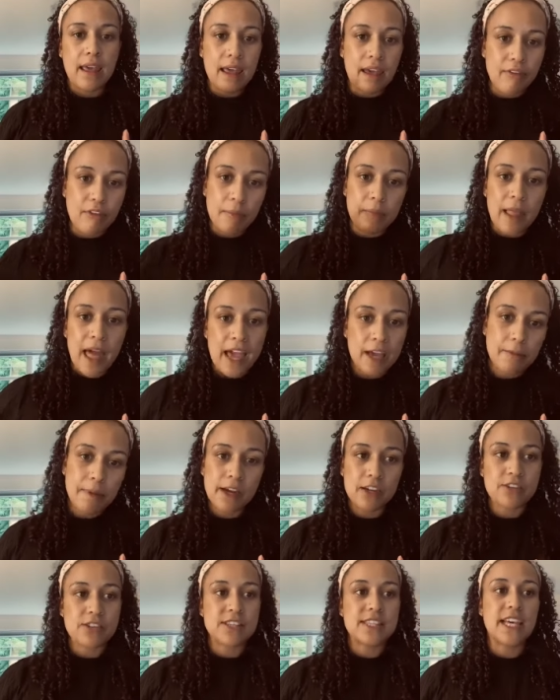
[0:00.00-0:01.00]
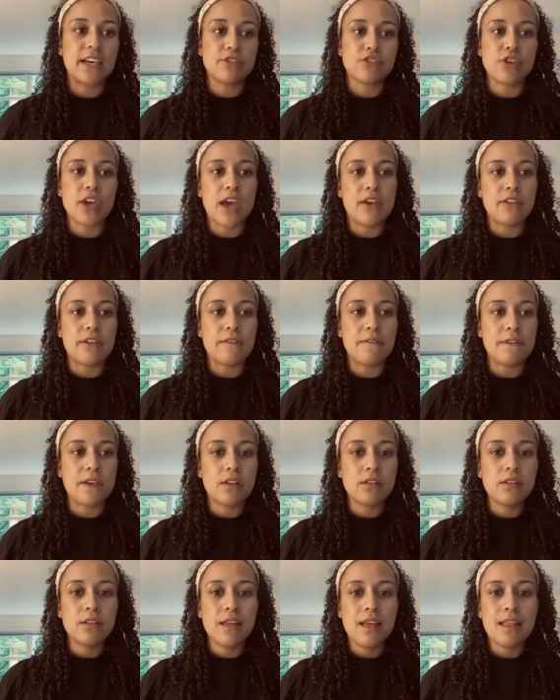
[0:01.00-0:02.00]
If a black person tells you how they
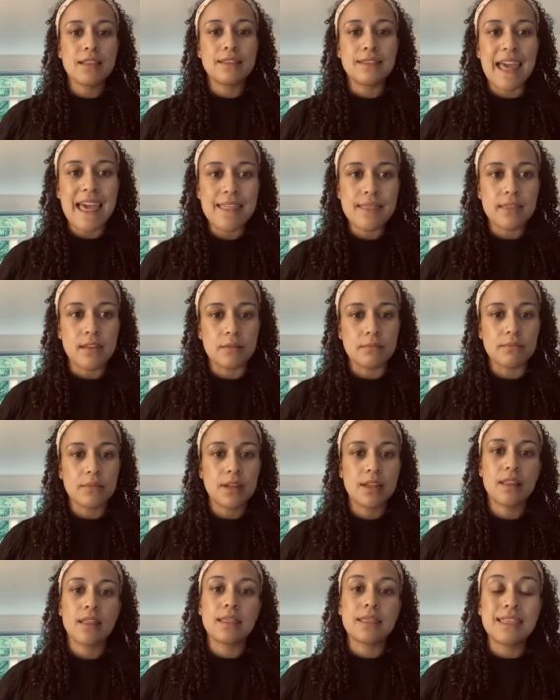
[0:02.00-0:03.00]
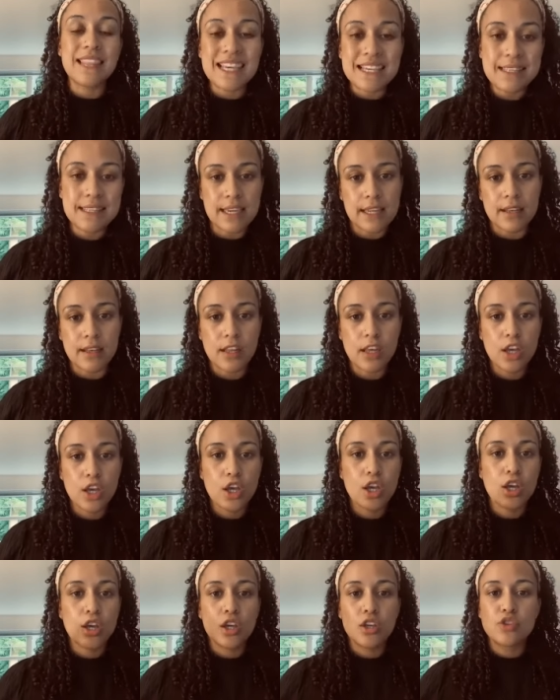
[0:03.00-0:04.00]
feel, let them listen.
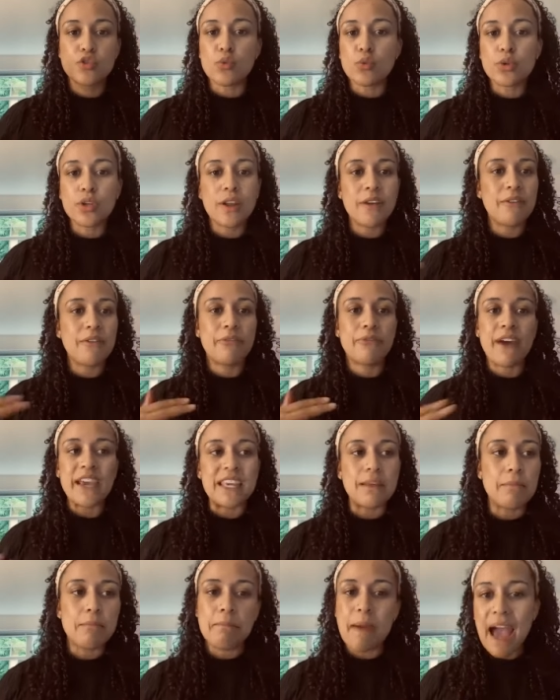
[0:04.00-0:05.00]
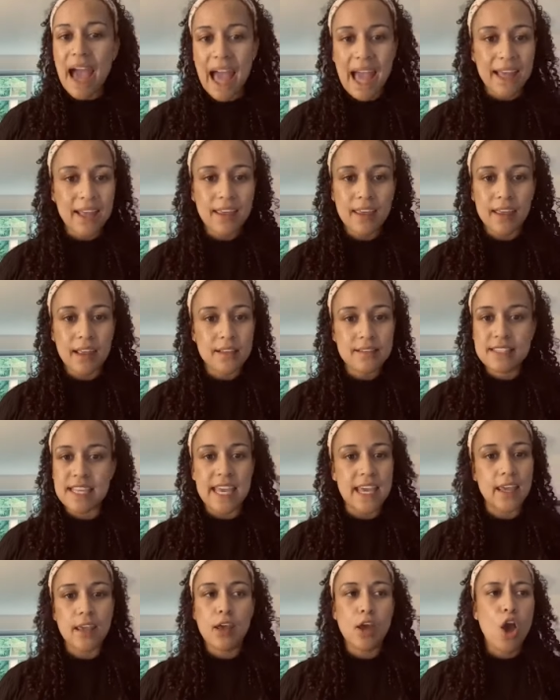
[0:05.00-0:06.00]
Don't fight back
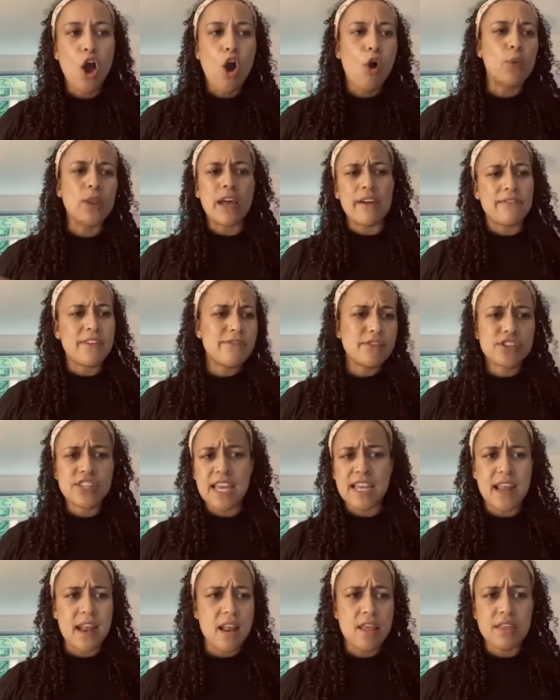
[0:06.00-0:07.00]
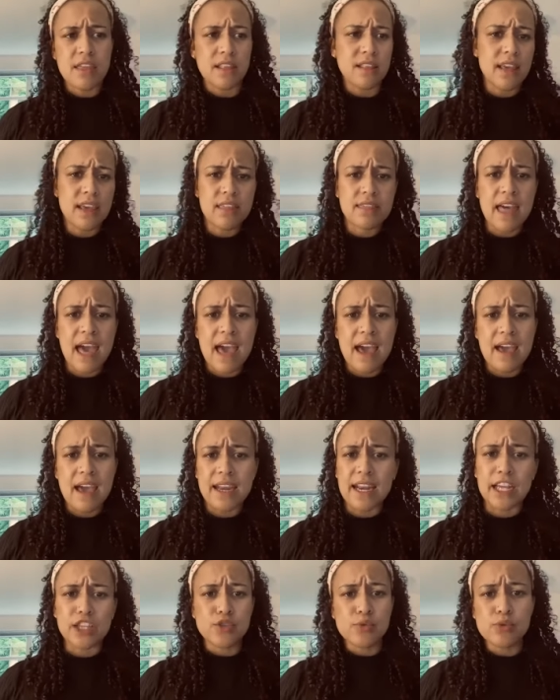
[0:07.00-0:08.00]
saying, oh, well, I've never said anything like that
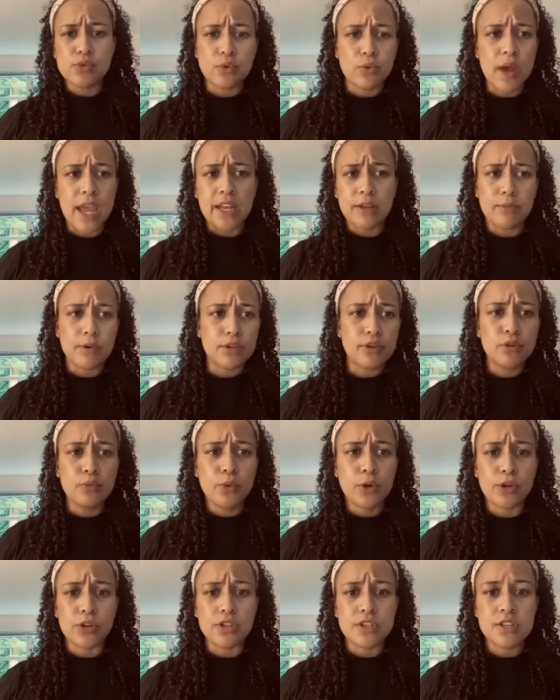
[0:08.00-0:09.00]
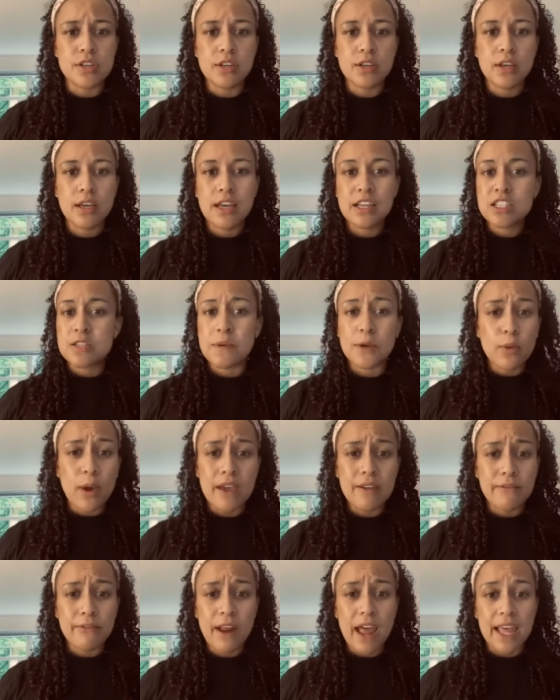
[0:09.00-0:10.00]
and I don't know anyone who would. To be
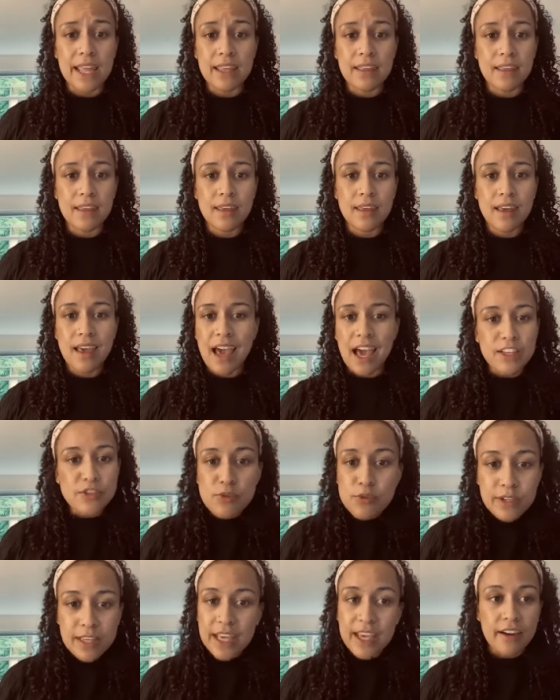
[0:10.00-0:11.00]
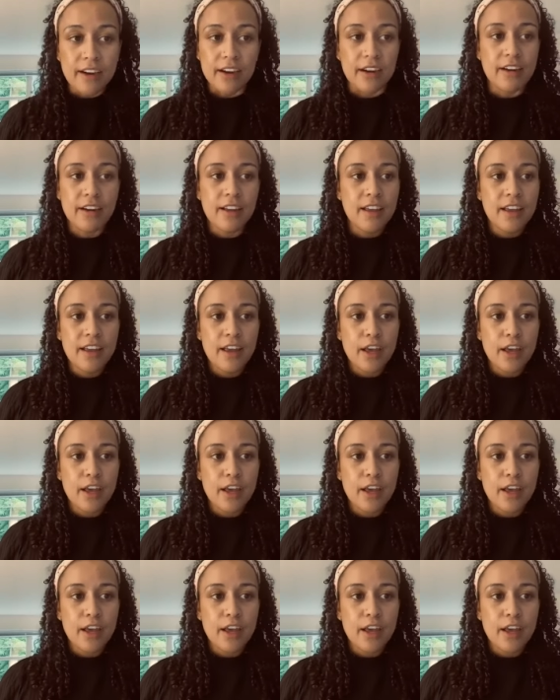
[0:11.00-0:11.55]
quite frank, I don't care.